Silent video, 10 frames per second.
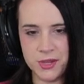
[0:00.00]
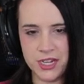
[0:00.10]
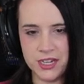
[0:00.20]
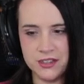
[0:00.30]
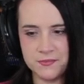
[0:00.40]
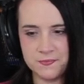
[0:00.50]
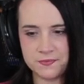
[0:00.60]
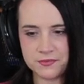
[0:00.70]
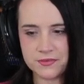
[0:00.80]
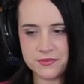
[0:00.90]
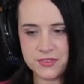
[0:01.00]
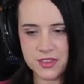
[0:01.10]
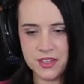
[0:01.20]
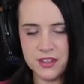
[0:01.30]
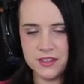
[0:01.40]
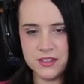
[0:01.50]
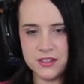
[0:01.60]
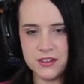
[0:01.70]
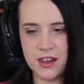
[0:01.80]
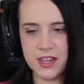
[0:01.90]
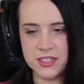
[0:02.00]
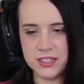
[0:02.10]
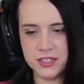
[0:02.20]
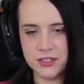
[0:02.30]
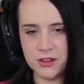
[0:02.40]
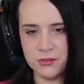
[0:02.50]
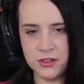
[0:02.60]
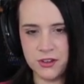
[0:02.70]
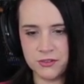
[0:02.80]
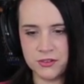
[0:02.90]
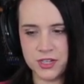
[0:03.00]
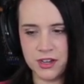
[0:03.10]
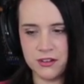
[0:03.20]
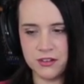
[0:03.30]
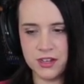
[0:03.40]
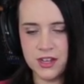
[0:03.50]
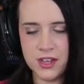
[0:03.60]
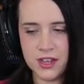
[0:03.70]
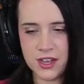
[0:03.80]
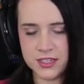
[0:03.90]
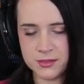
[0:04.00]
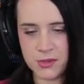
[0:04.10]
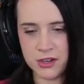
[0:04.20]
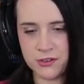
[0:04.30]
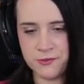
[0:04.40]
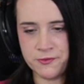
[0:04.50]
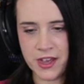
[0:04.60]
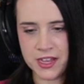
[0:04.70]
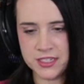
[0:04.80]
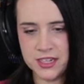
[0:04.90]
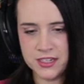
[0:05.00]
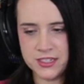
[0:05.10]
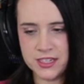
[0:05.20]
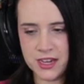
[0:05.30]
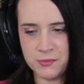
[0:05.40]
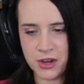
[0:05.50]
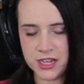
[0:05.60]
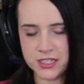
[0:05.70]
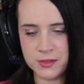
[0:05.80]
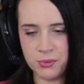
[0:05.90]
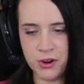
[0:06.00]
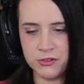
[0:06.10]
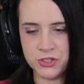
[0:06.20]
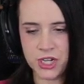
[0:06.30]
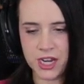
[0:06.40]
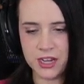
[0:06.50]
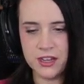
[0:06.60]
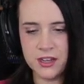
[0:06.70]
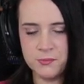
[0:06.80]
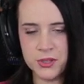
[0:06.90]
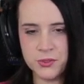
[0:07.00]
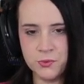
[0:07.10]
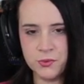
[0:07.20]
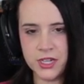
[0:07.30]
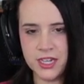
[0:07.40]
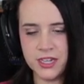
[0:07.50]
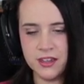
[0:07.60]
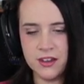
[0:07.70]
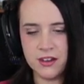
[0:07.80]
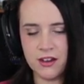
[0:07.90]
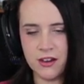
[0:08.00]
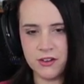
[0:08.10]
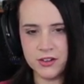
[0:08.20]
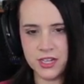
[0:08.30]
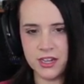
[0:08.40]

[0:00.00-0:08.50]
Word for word: me. The night is no longer young. As a matter of fact, daybreak is approaching, but we are